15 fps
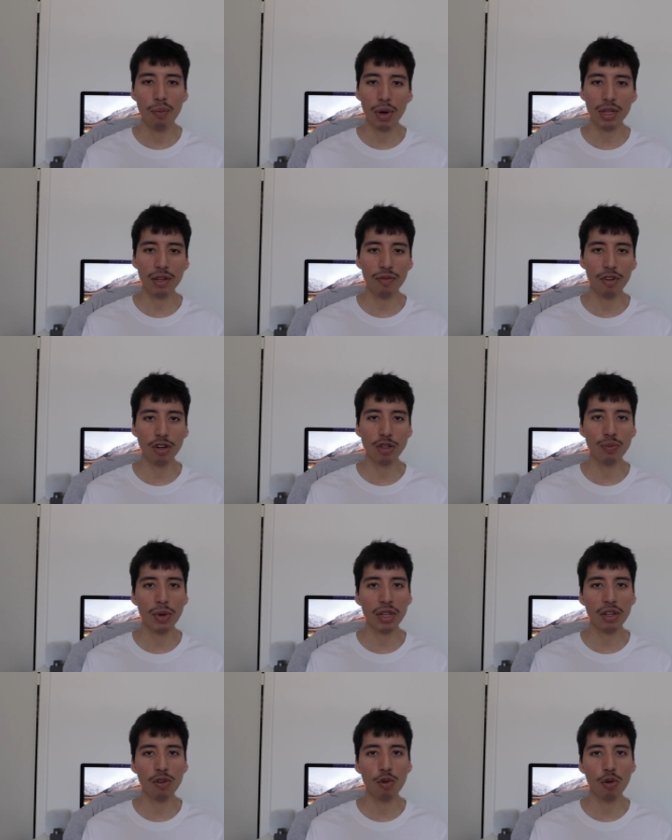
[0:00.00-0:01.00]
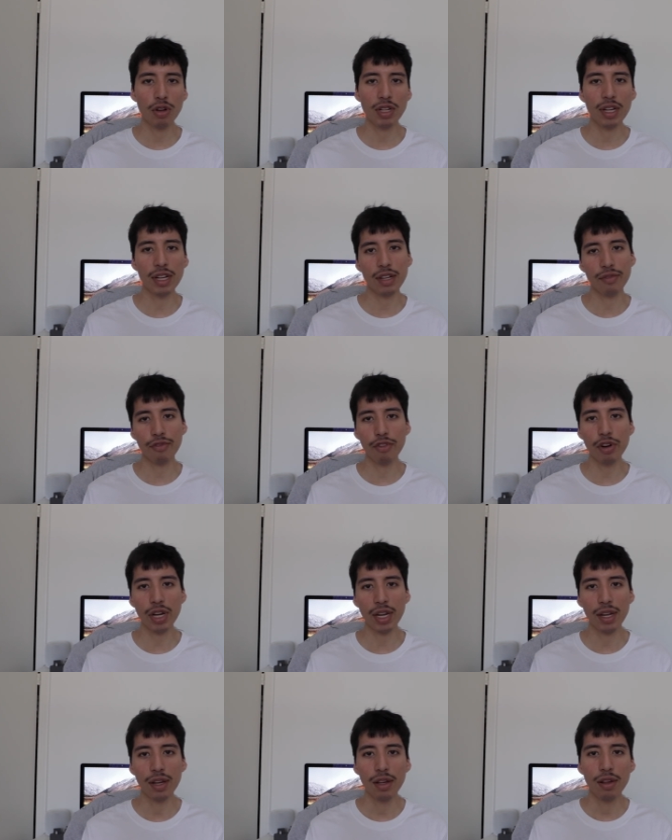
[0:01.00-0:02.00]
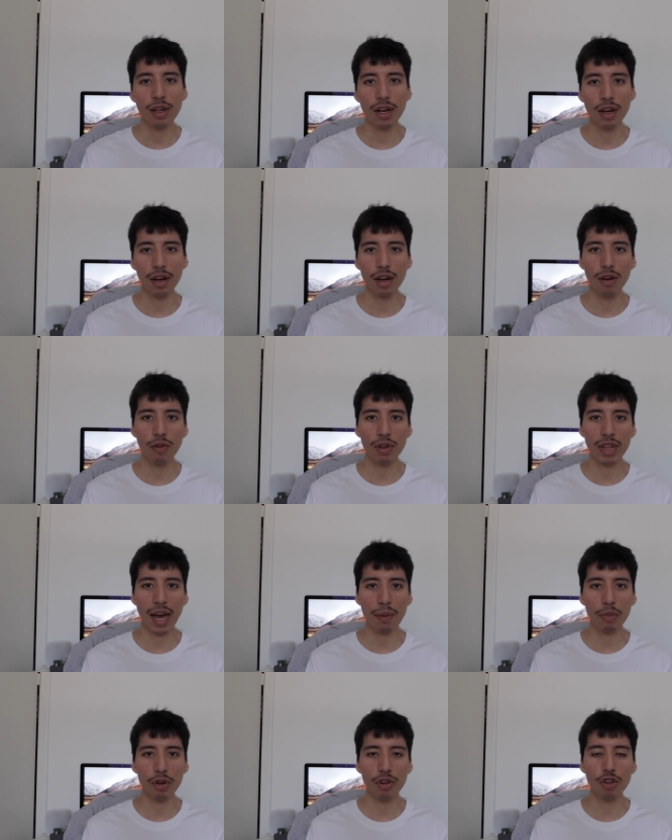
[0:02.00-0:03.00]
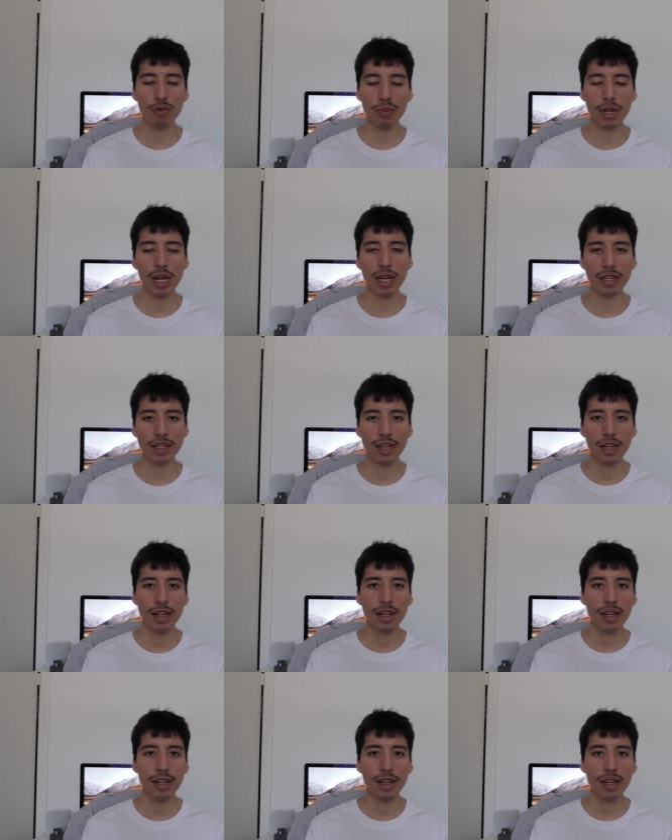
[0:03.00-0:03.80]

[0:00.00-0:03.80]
but the first month, of course, is free uh, with Apple News Plus.